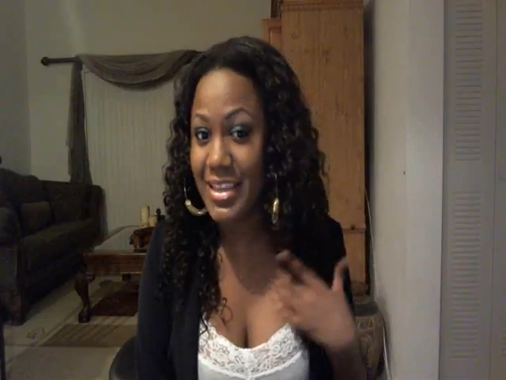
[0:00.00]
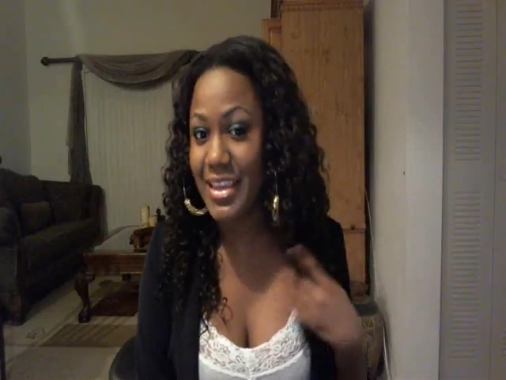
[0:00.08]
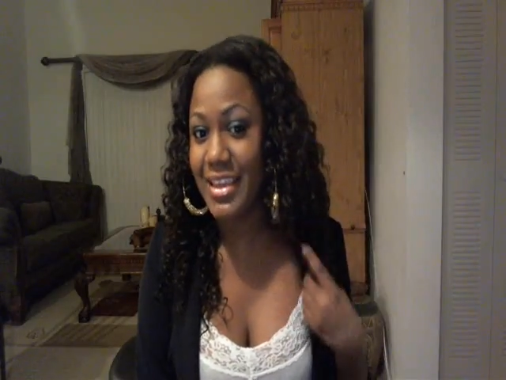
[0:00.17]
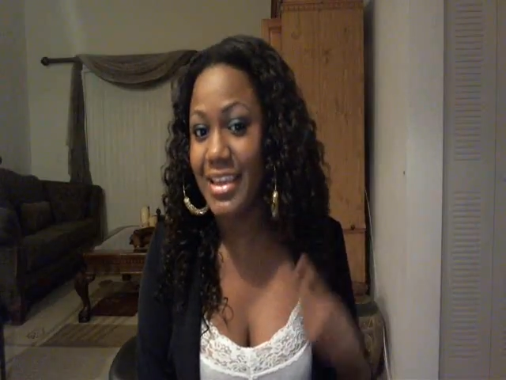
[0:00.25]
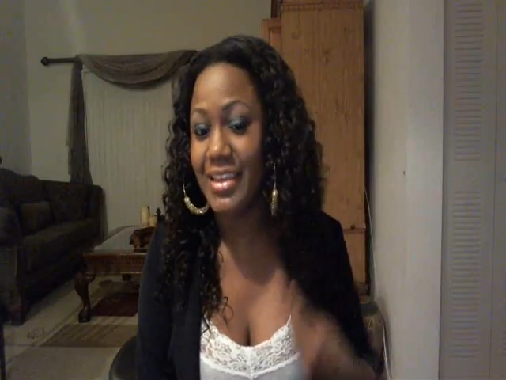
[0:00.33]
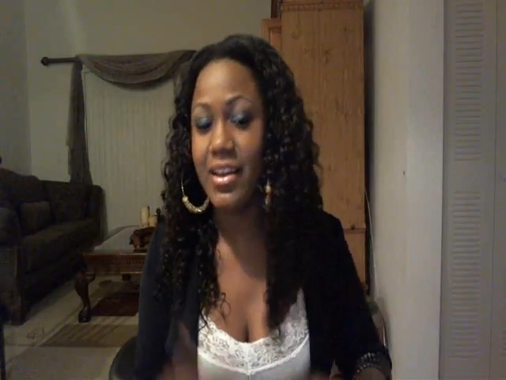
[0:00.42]

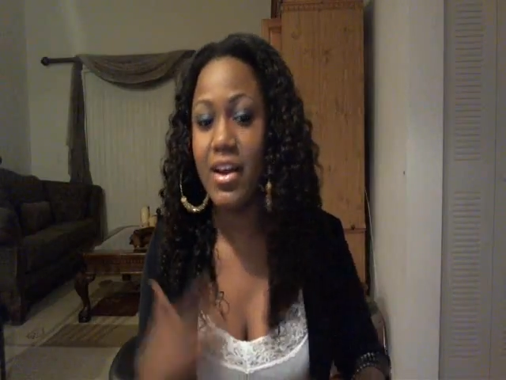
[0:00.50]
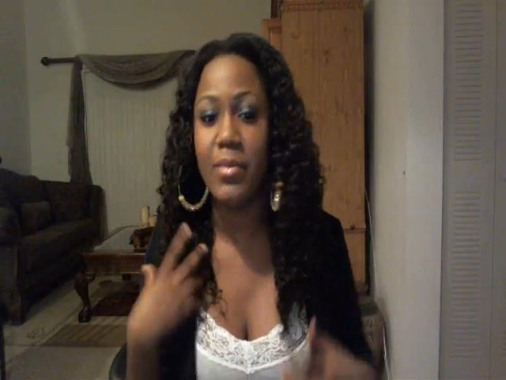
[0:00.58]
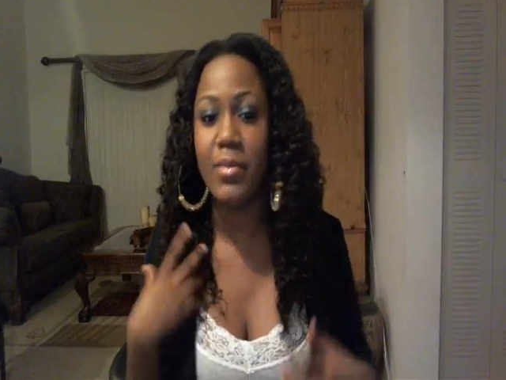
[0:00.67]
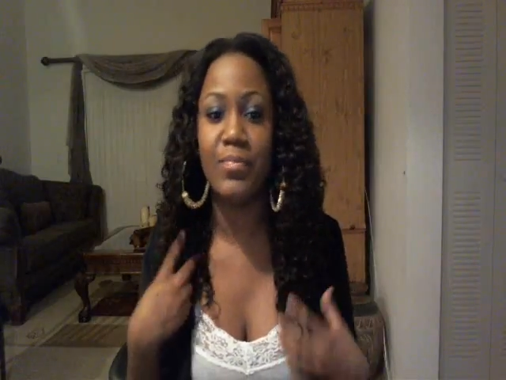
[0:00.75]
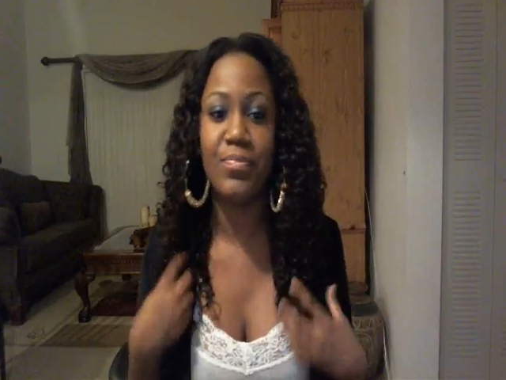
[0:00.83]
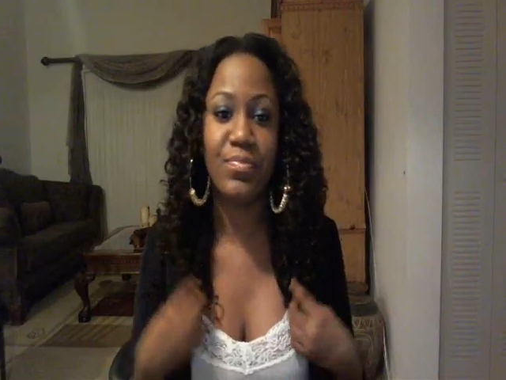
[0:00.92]
and
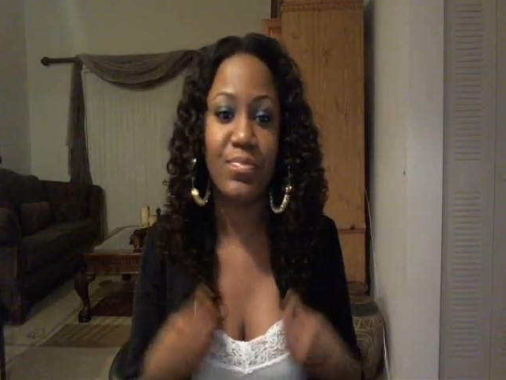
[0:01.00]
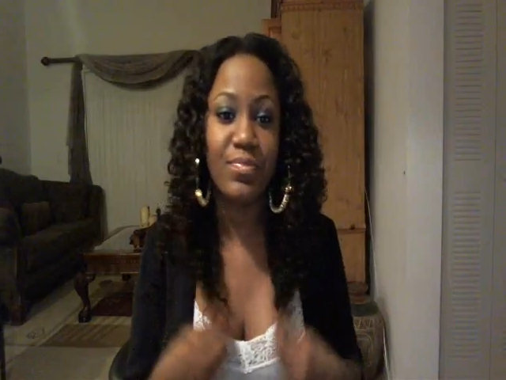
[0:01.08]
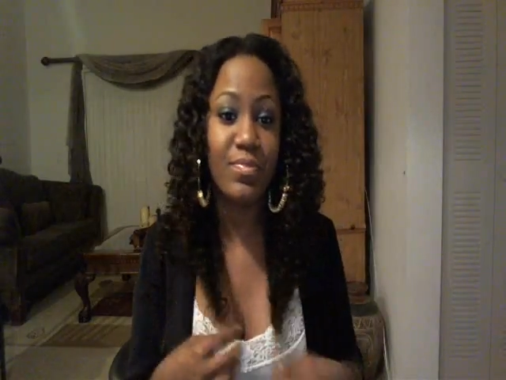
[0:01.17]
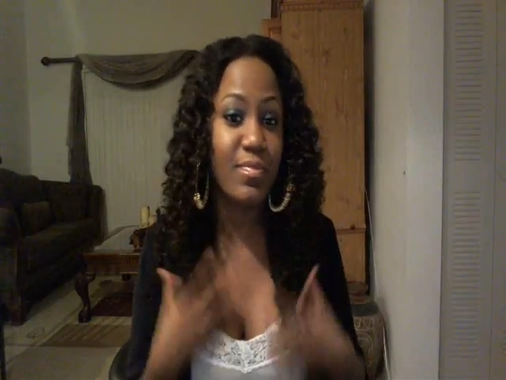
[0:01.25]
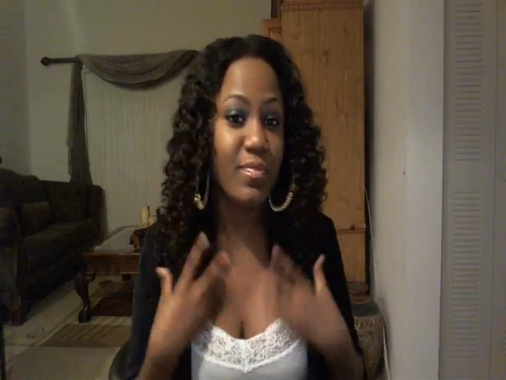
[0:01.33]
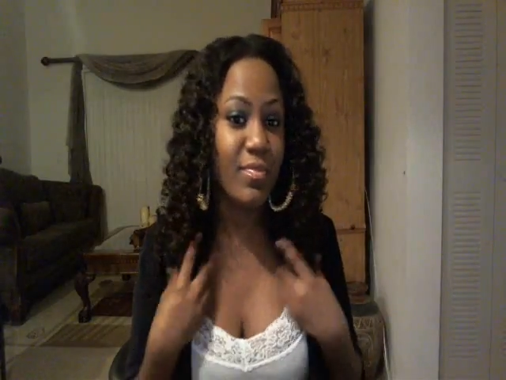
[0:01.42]
um,
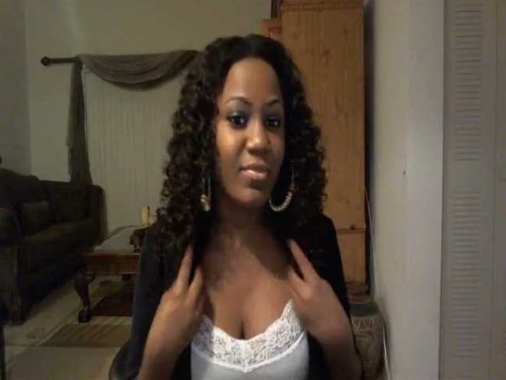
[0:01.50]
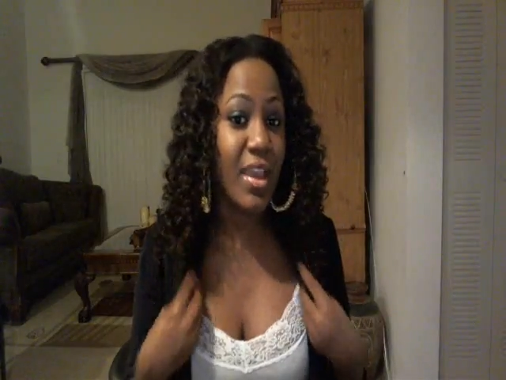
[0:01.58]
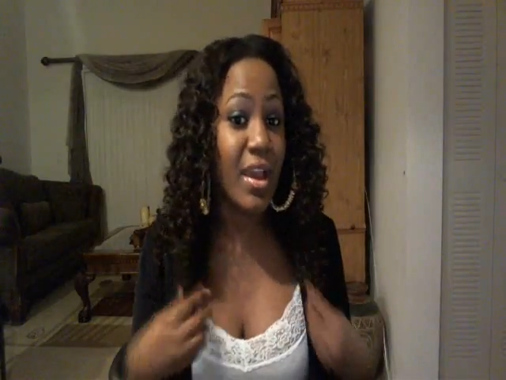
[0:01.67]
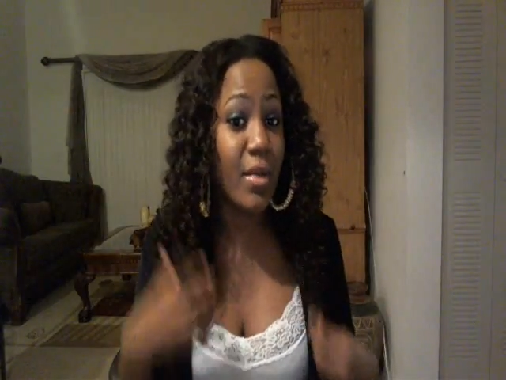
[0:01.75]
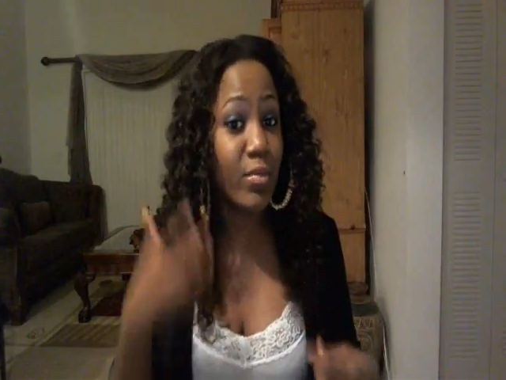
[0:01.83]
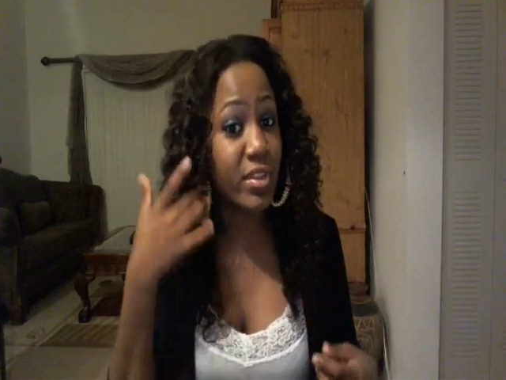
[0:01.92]

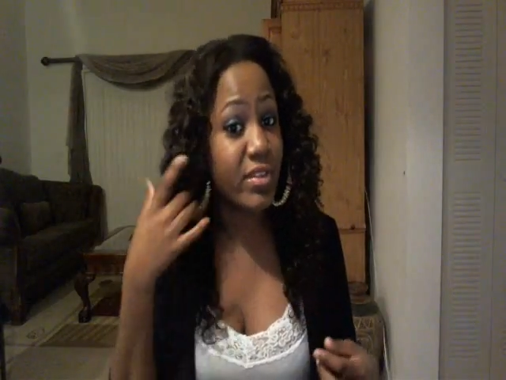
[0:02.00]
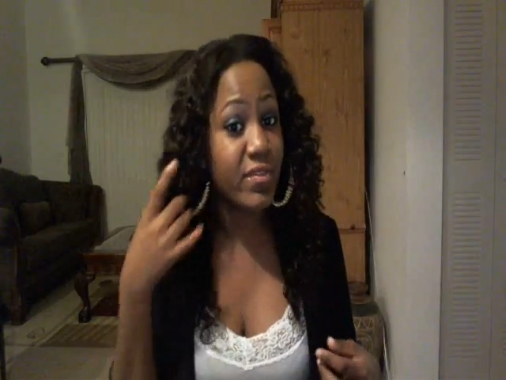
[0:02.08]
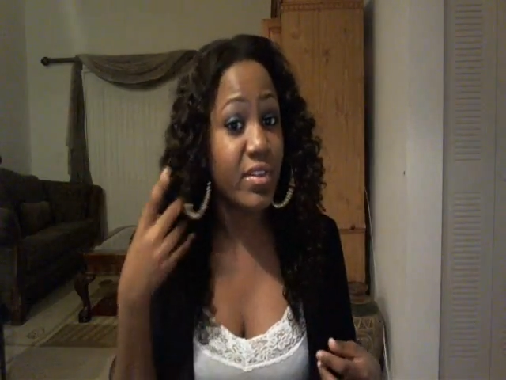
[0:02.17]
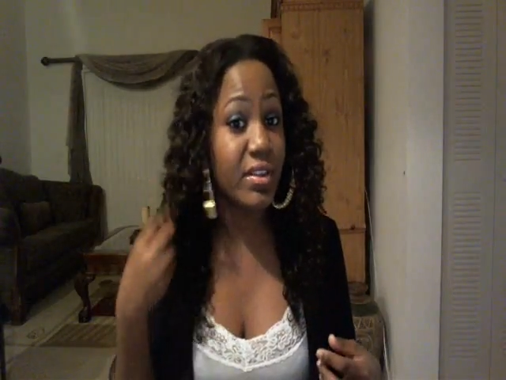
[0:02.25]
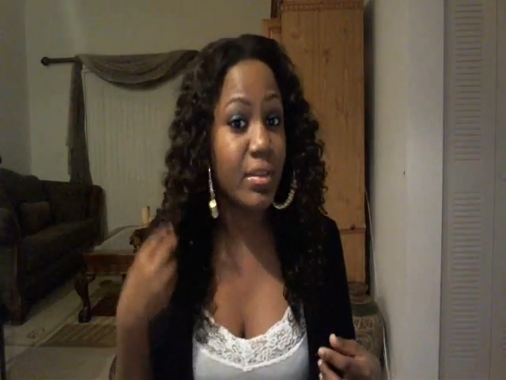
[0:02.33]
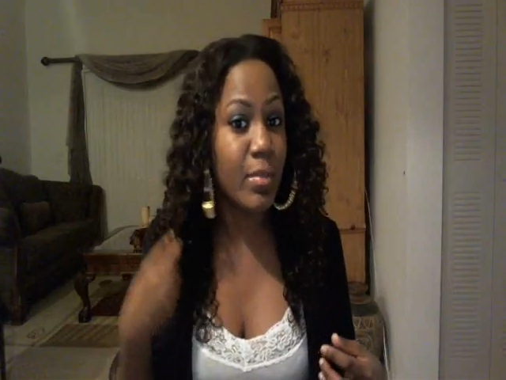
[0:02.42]
I'm really
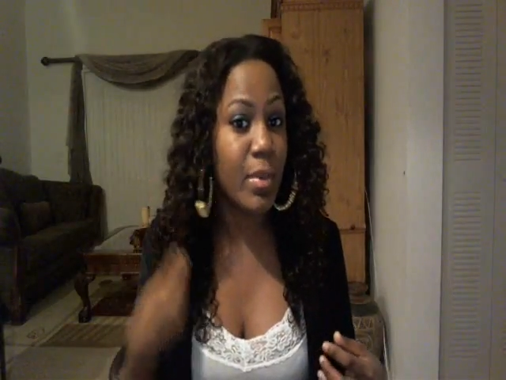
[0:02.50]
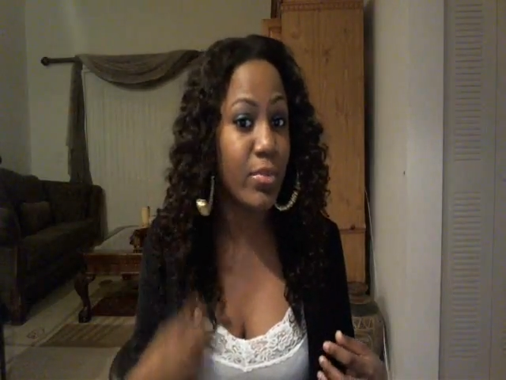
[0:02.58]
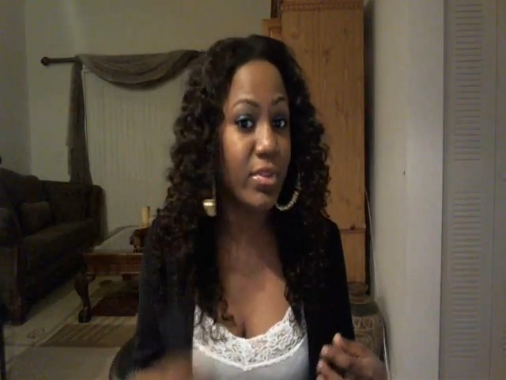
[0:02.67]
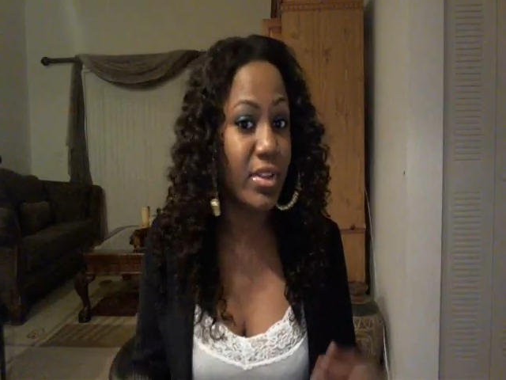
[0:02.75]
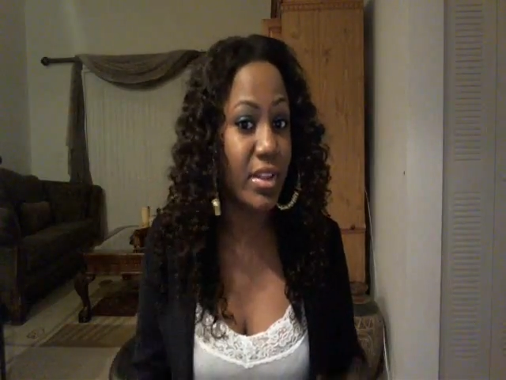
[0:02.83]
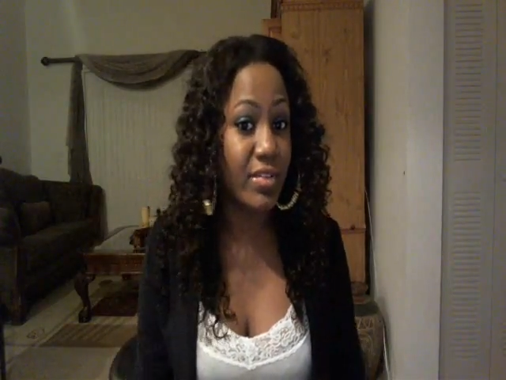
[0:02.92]
feeling them. I'm
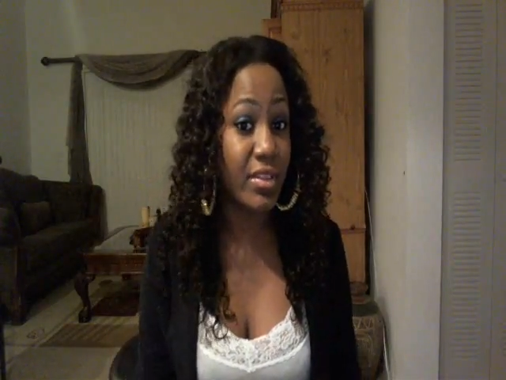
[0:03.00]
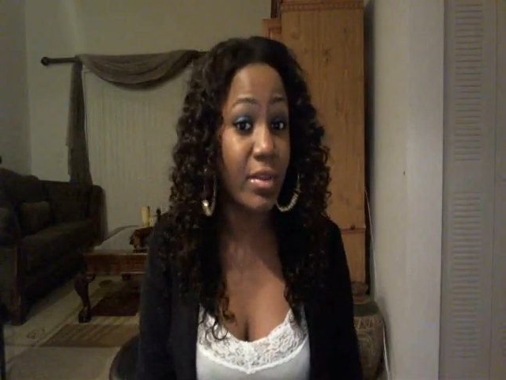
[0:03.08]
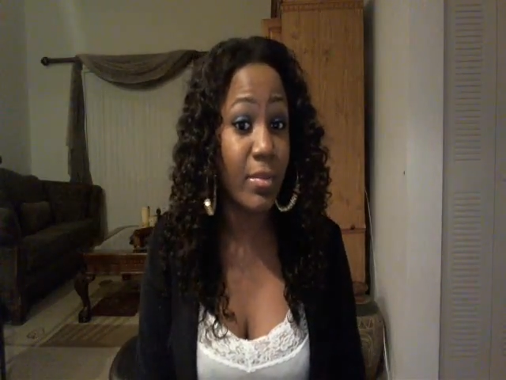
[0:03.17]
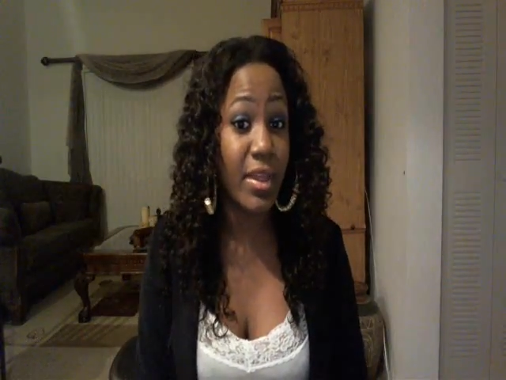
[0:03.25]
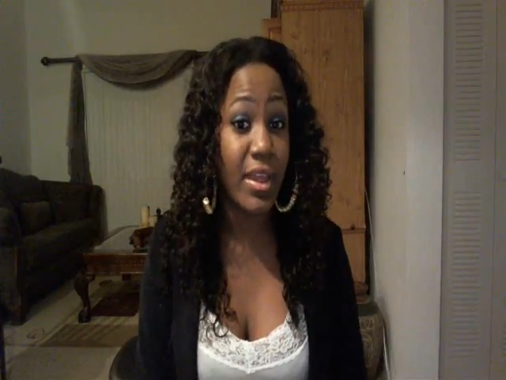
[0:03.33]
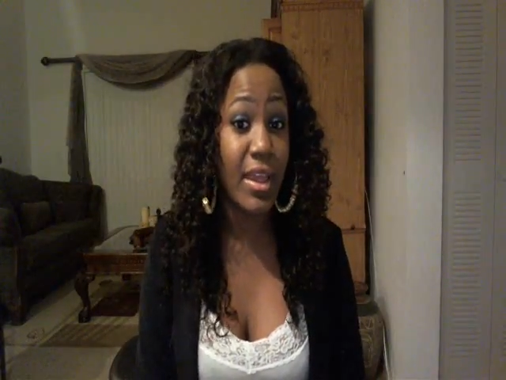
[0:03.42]
really loving them.